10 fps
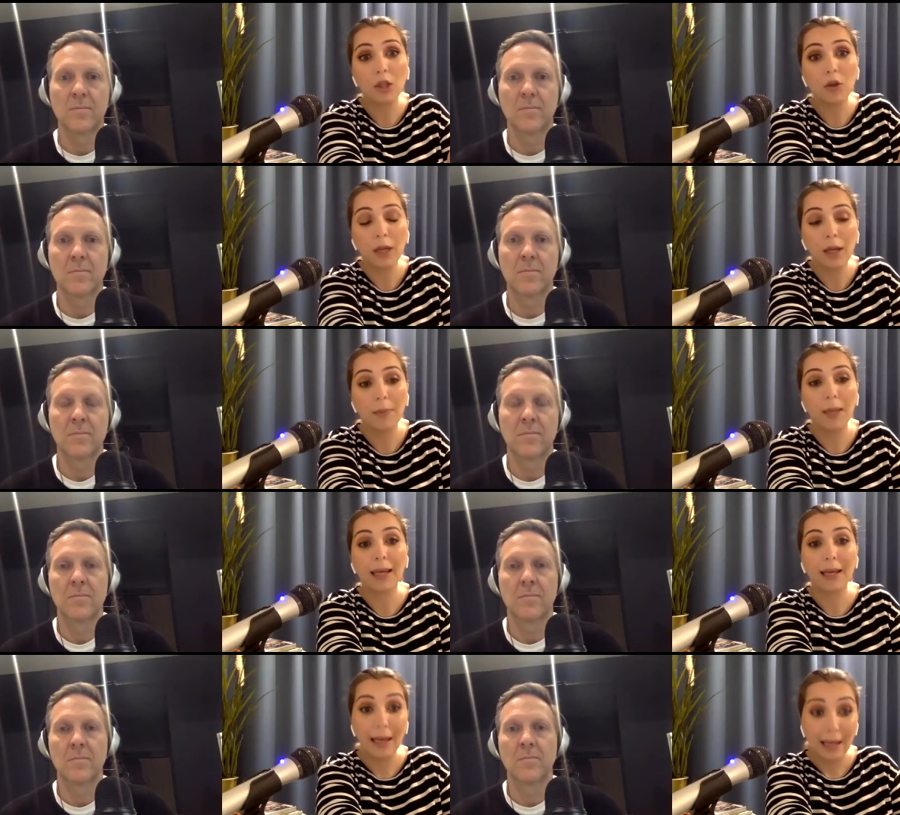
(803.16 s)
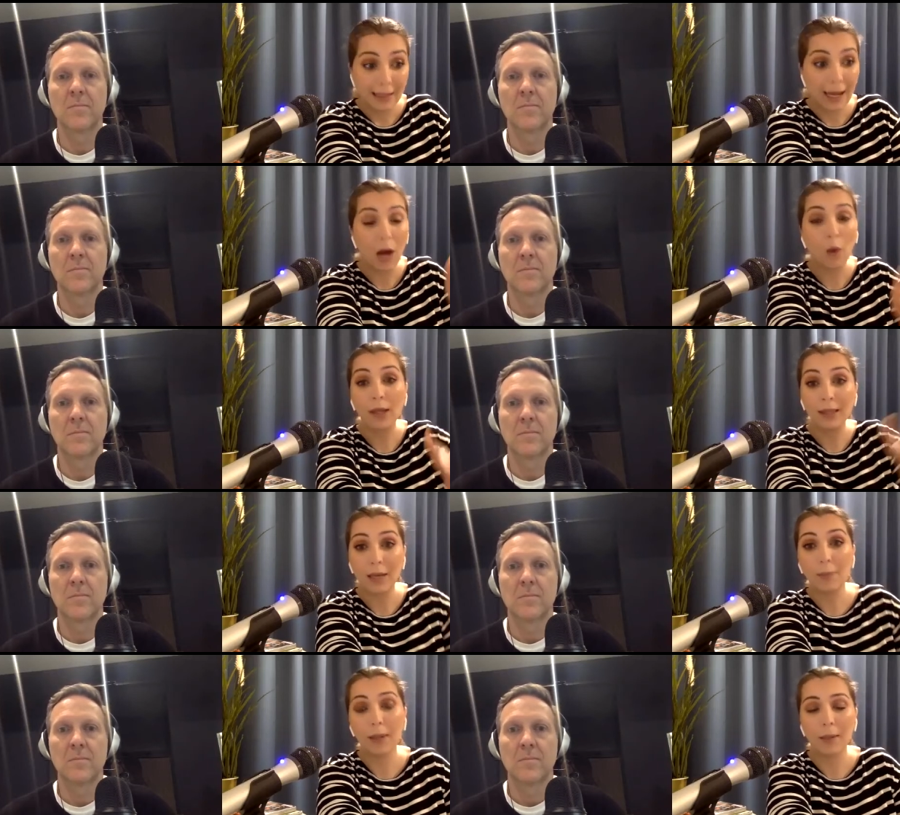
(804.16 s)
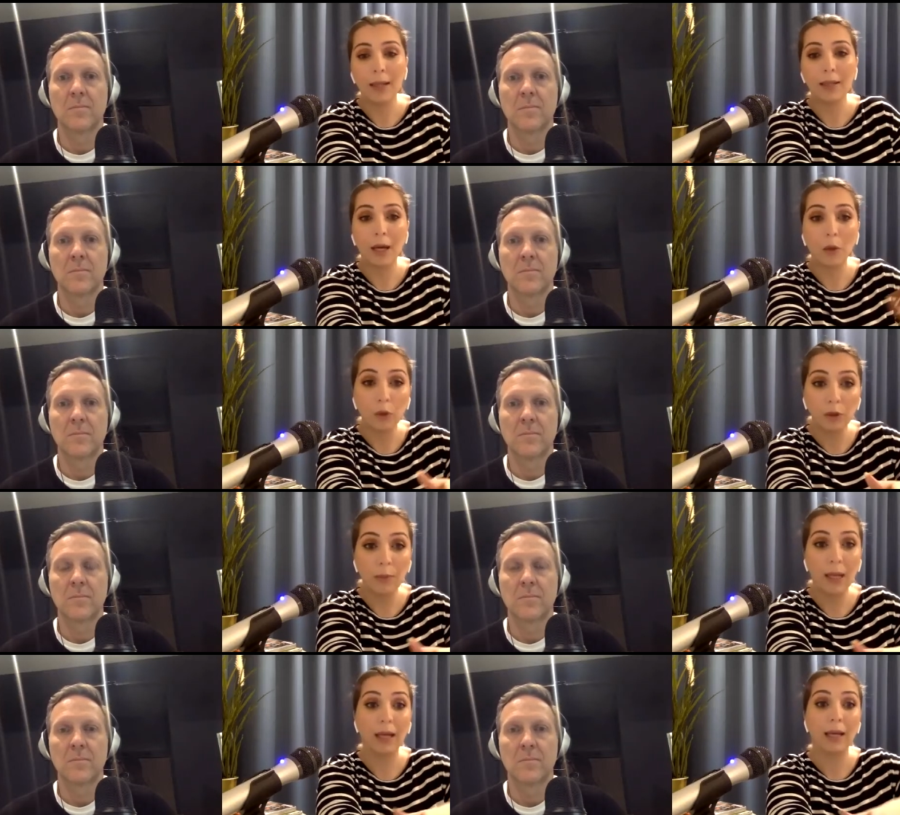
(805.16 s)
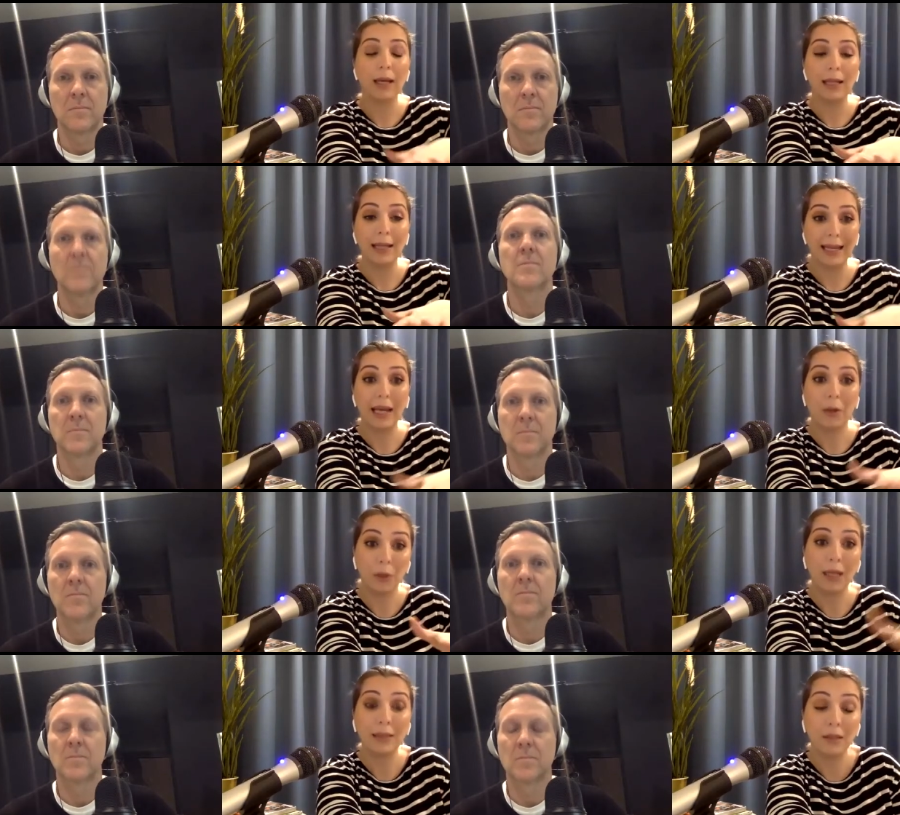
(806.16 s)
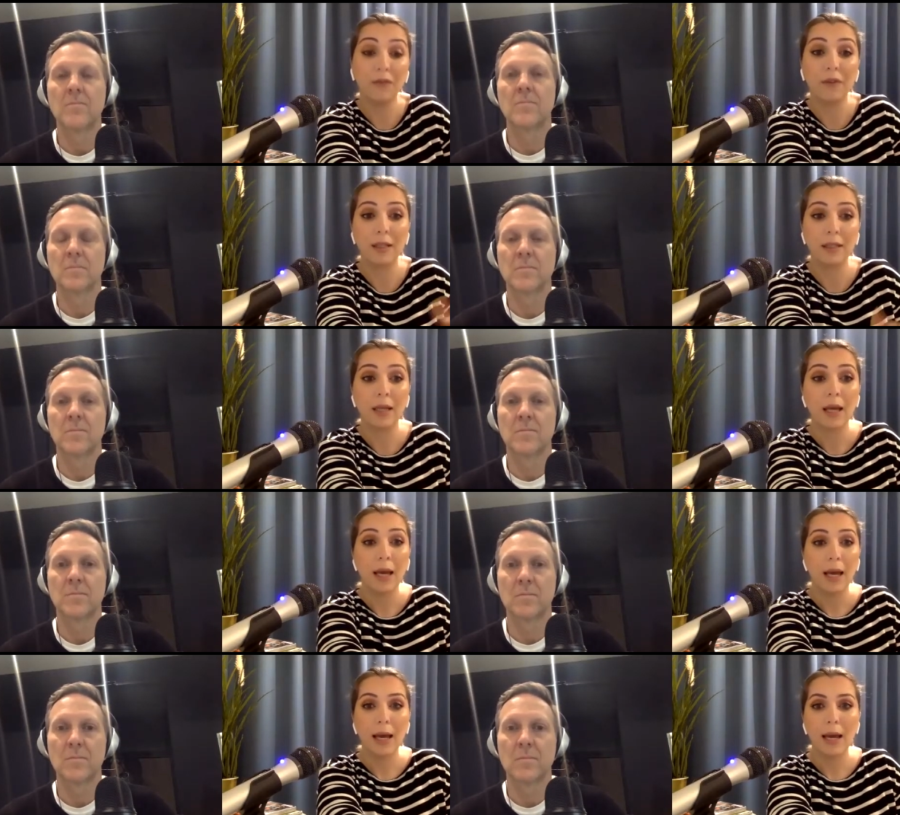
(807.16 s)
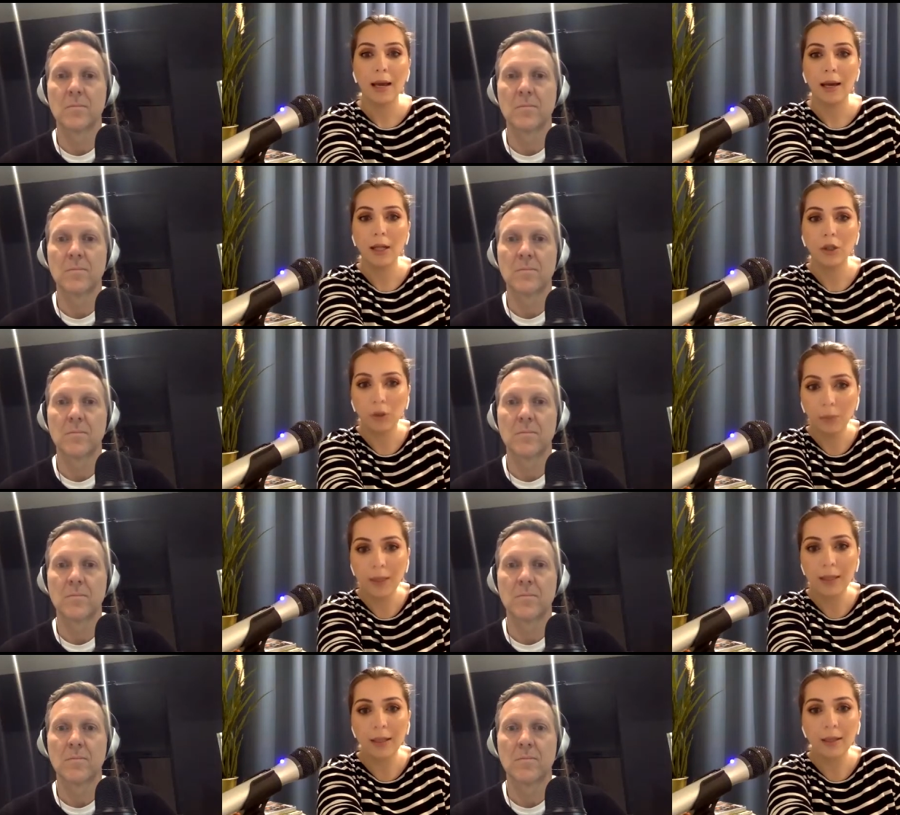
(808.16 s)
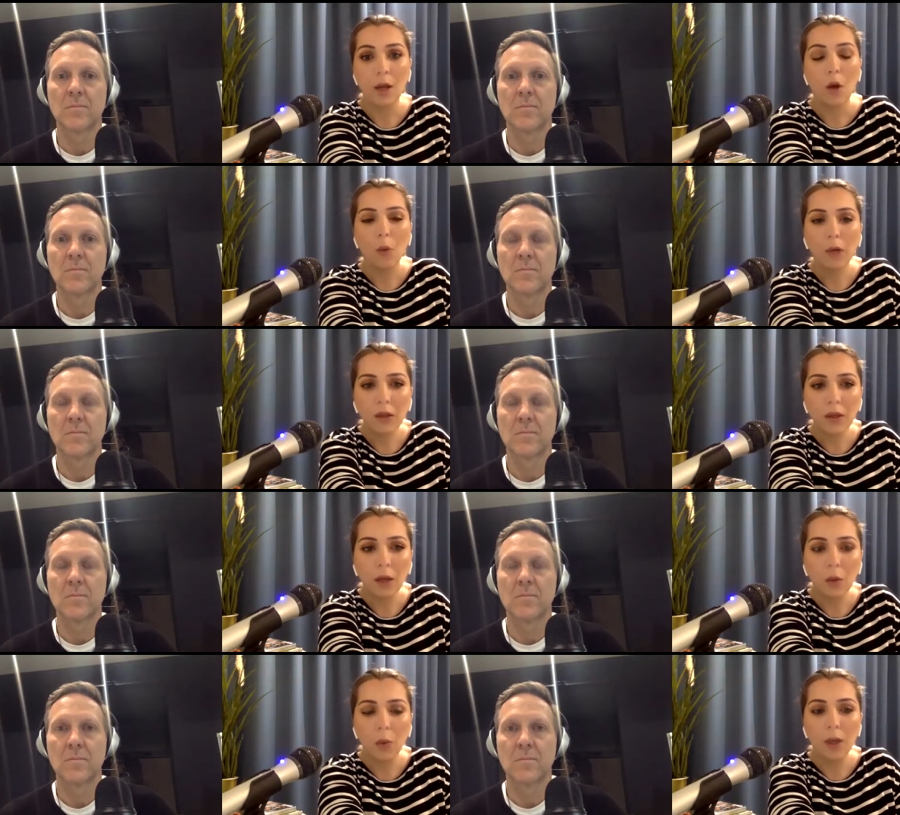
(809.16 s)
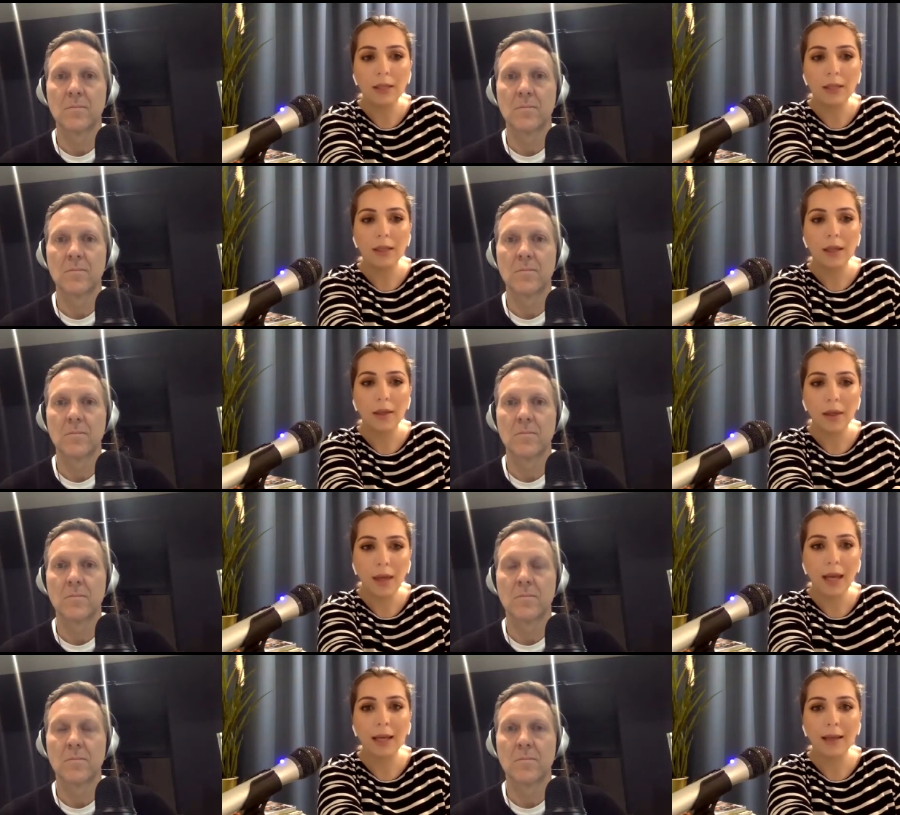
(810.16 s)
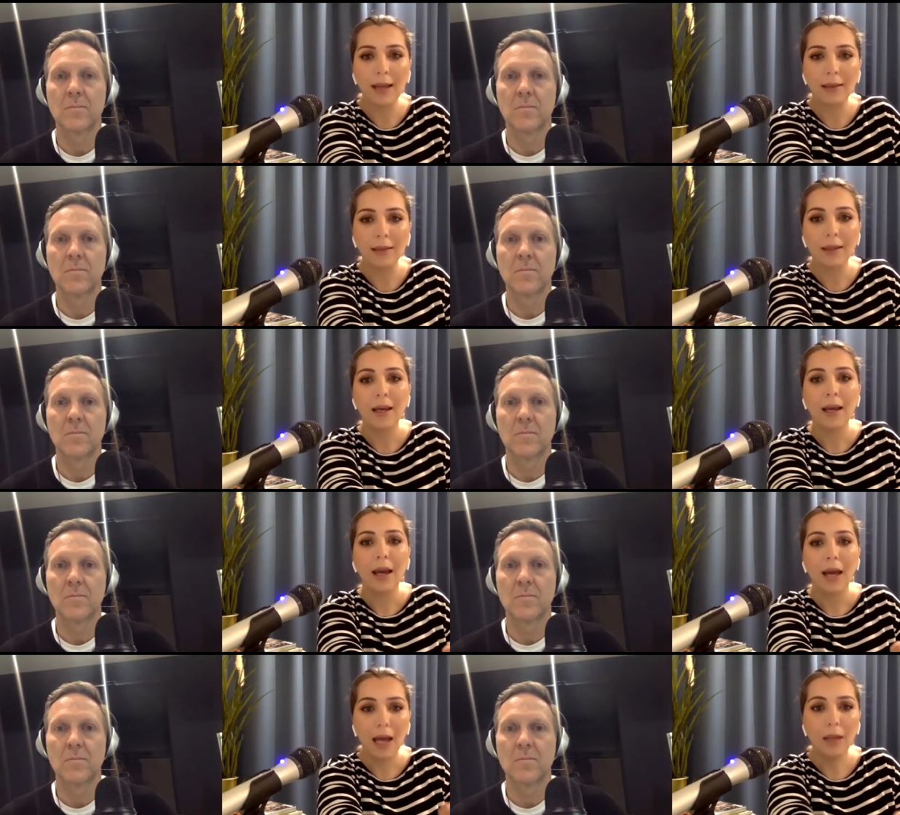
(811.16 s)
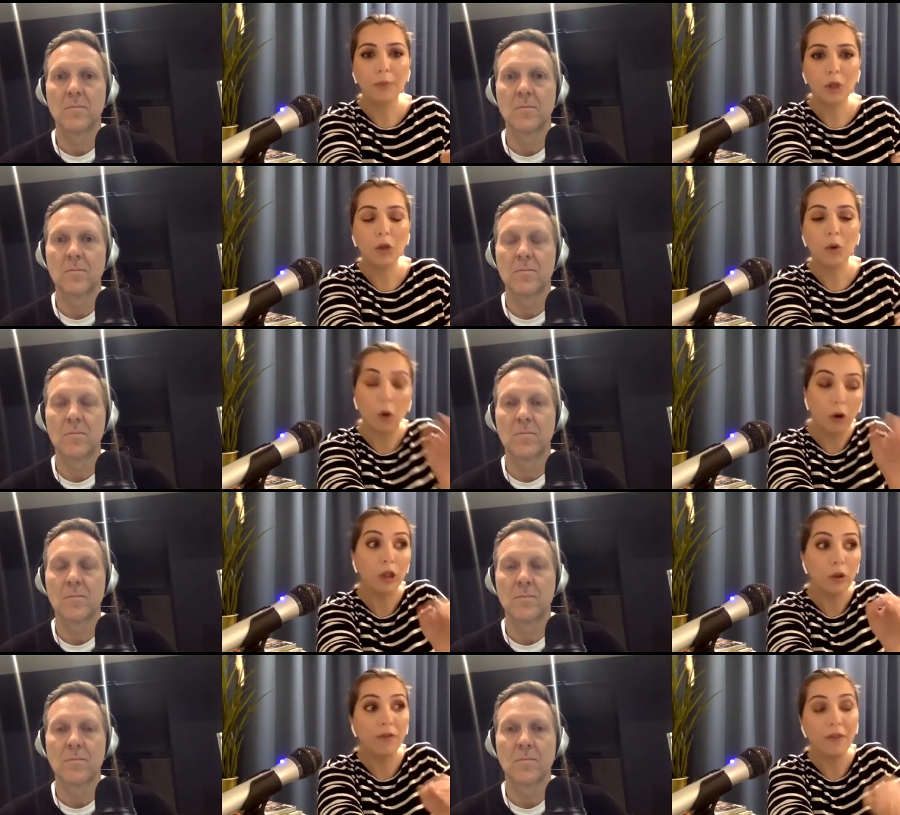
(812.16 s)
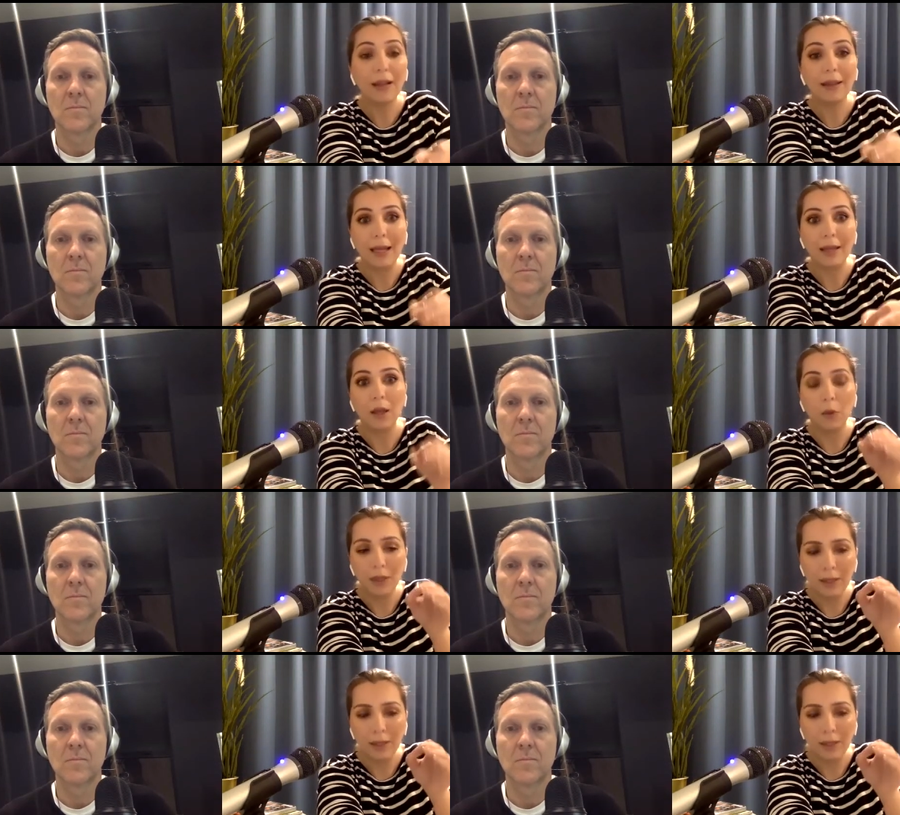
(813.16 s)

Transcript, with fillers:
Speaker 1: that you can pick now and implement that would make like a real difference uh, in your business. What do you think was the thing that helped you, or you felt that there